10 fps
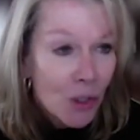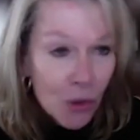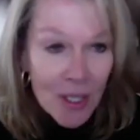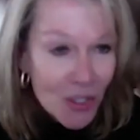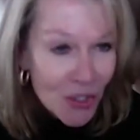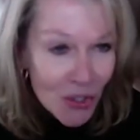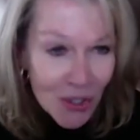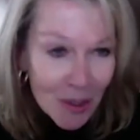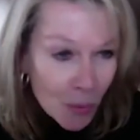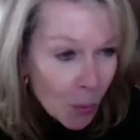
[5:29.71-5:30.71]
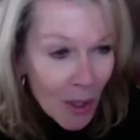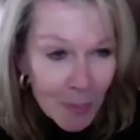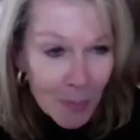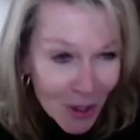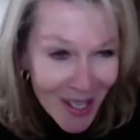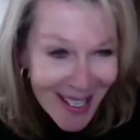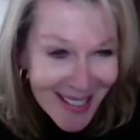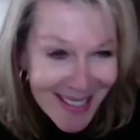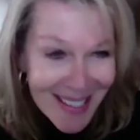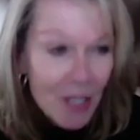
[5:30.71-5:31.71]
cloistered in one
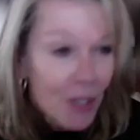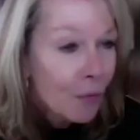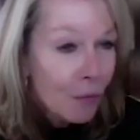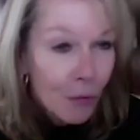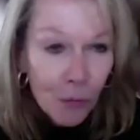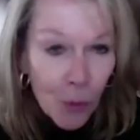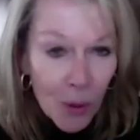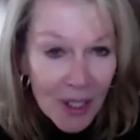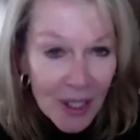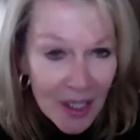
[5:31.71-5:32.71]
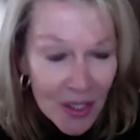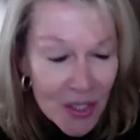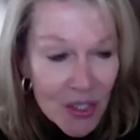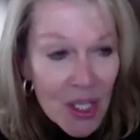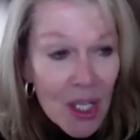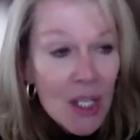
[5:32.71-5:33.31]
place for four years.